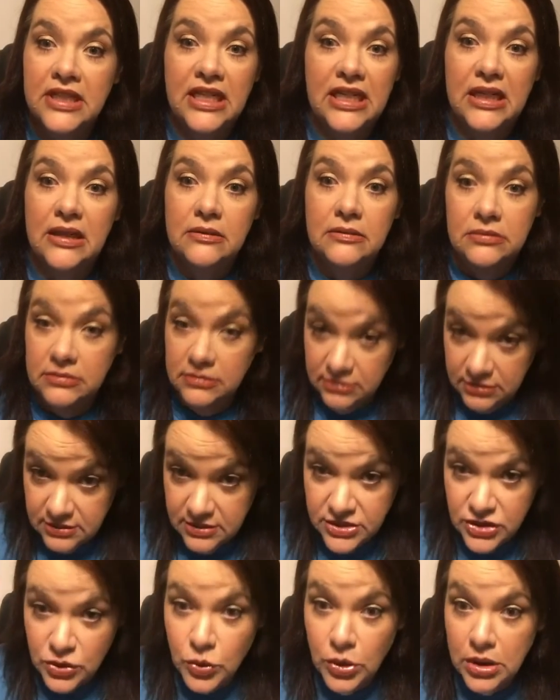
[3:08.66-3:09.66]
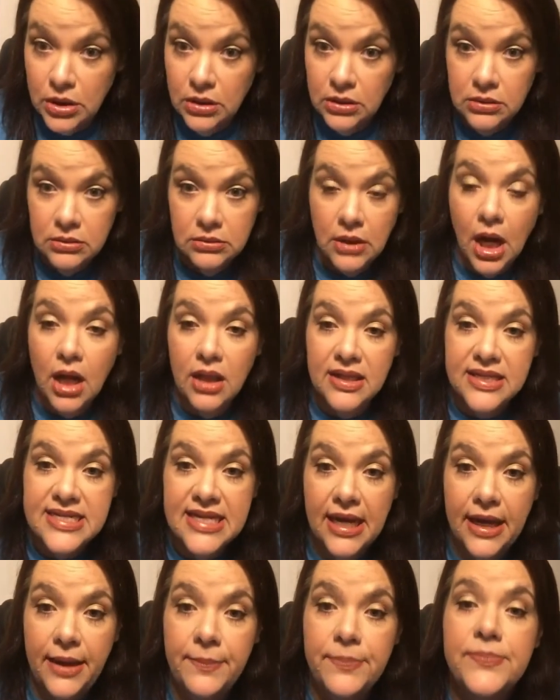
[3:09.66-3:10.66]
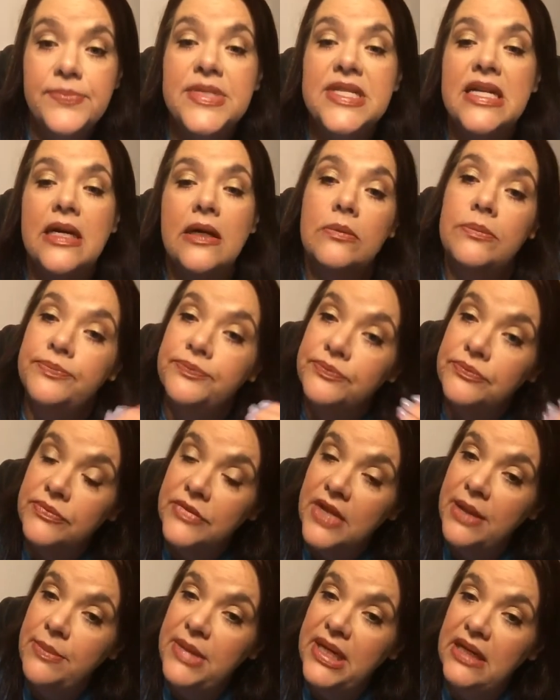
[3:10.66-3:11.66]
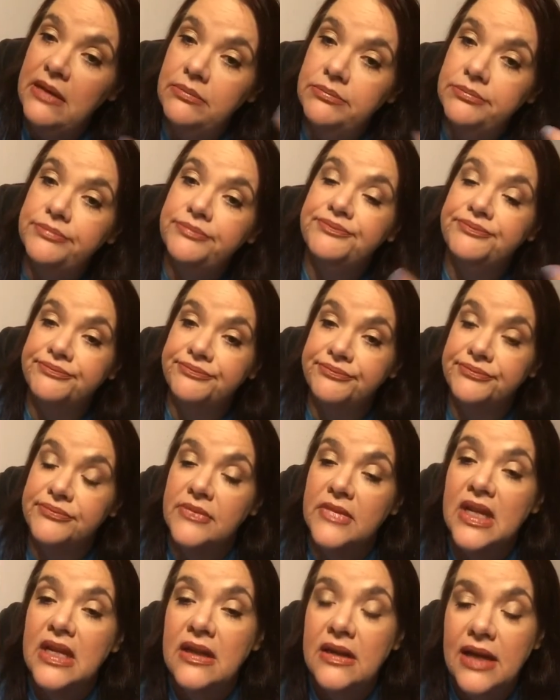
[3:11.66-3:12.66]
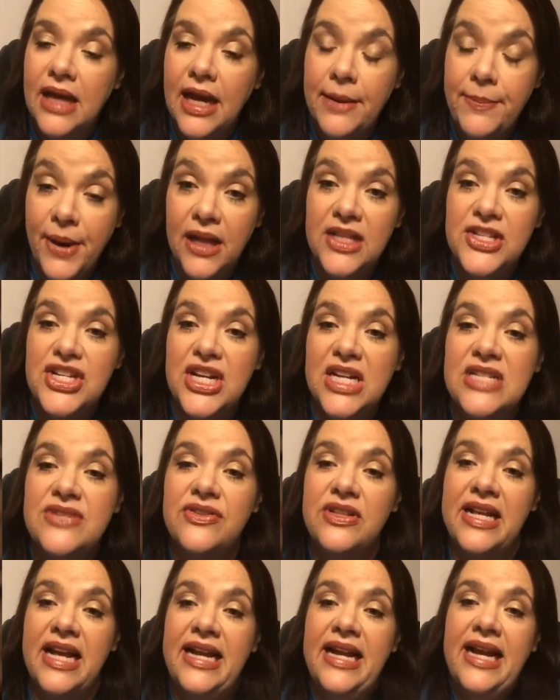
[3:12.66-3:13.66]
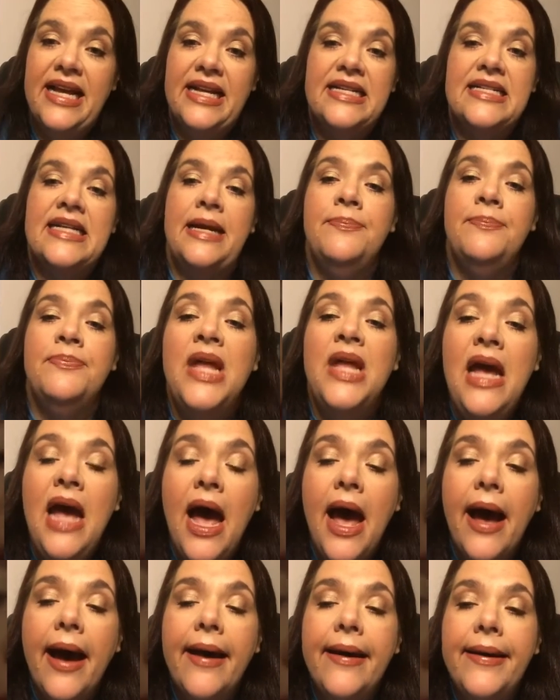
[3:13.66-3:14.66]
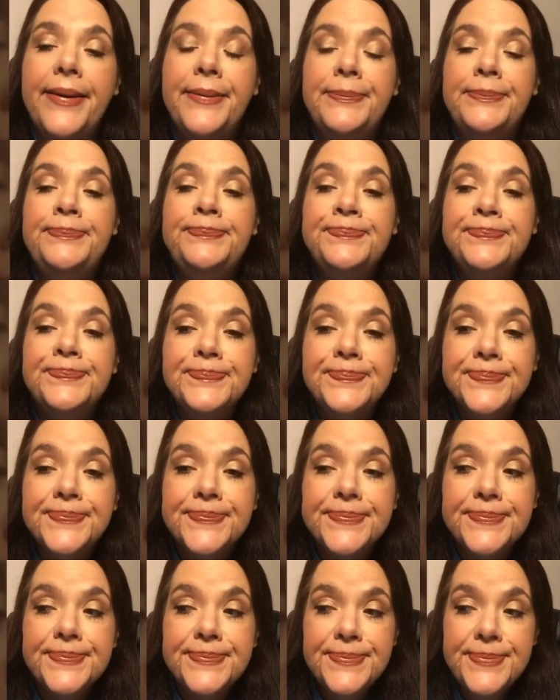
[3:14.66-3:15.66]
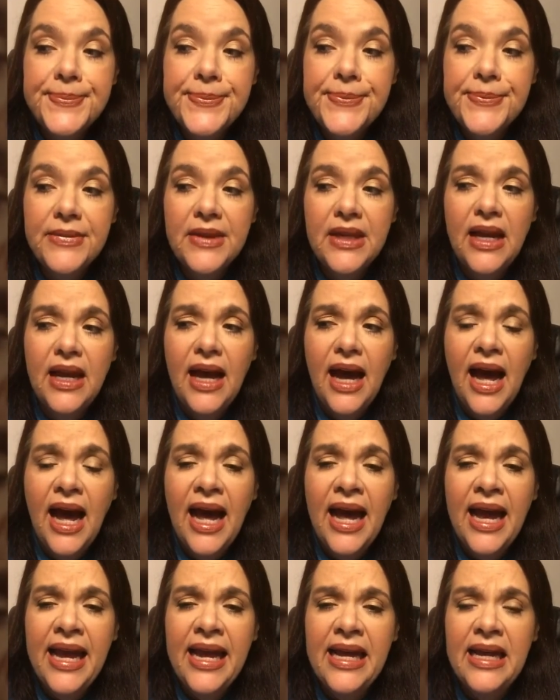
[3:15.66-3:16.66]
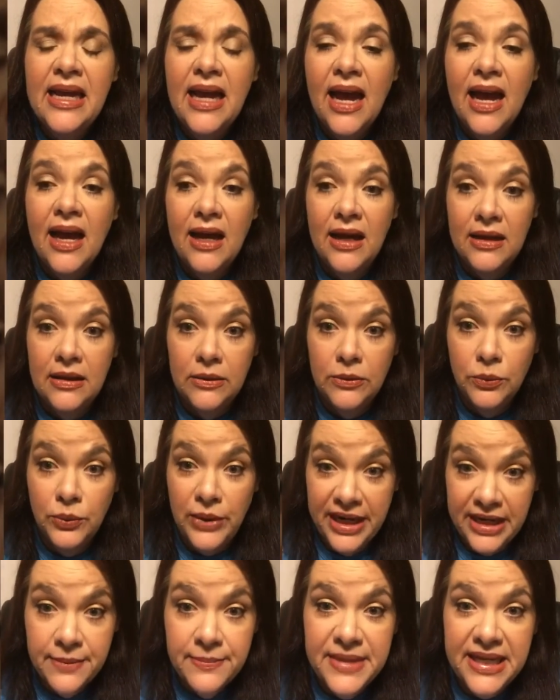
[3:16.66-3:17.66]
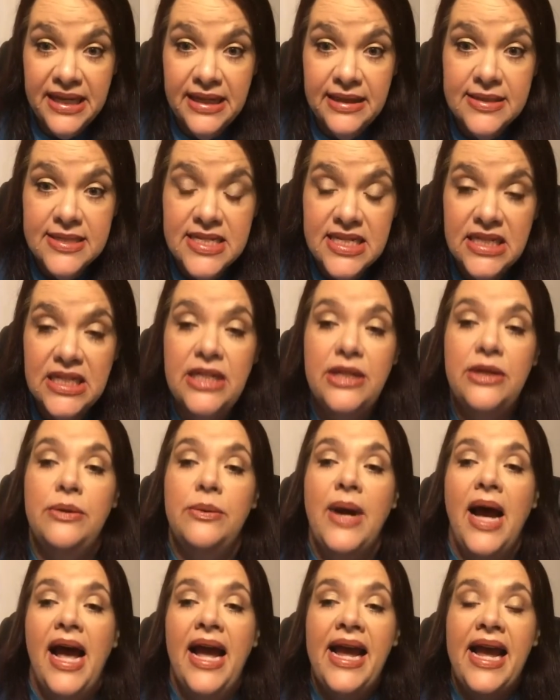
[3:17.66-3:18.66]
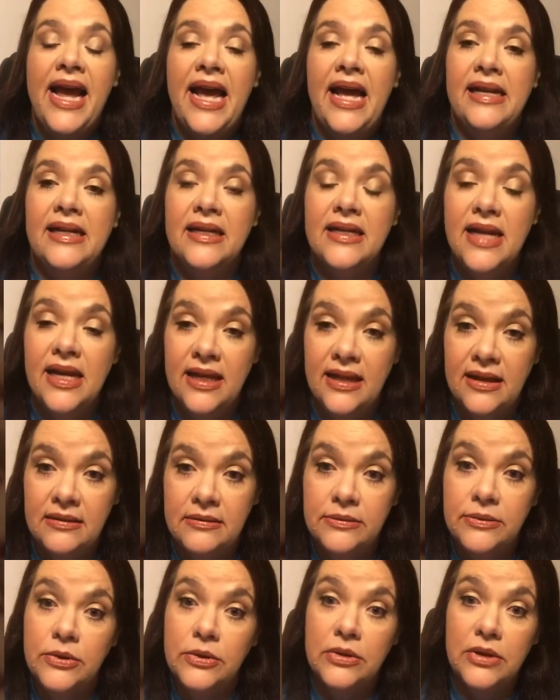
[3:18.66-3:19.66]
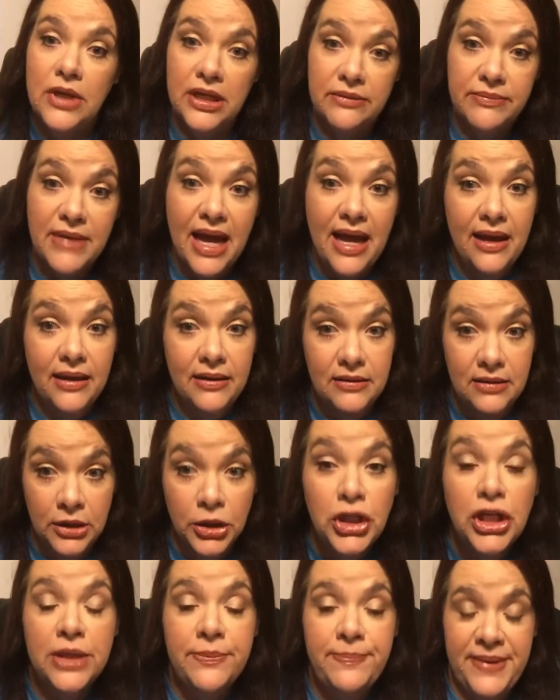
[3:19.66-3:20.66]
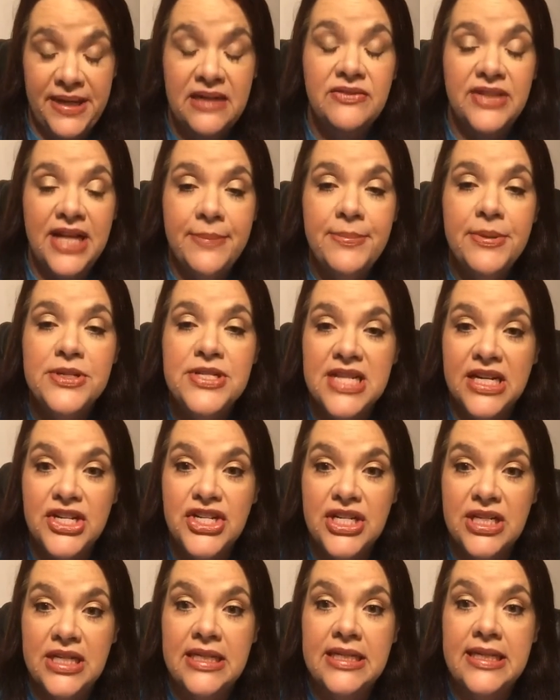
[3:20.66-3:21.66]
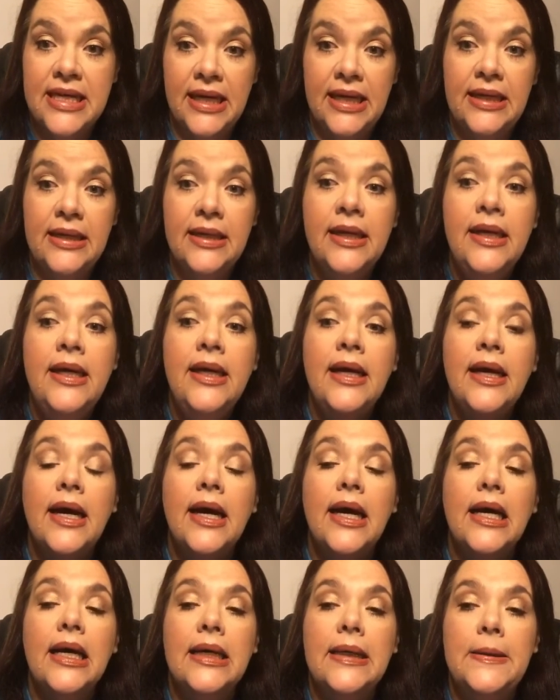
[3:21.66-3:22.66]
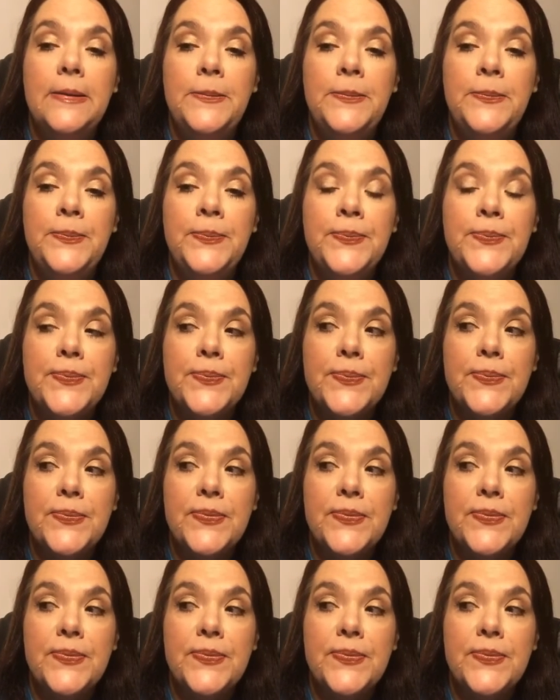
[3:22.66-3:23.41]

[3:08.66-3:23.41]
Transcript: you know, squirrel all the time. So let me, I apologize for that ahead of time. Um, I uh, recommend to you, I had a, a, a good bit of liposuction done. Um,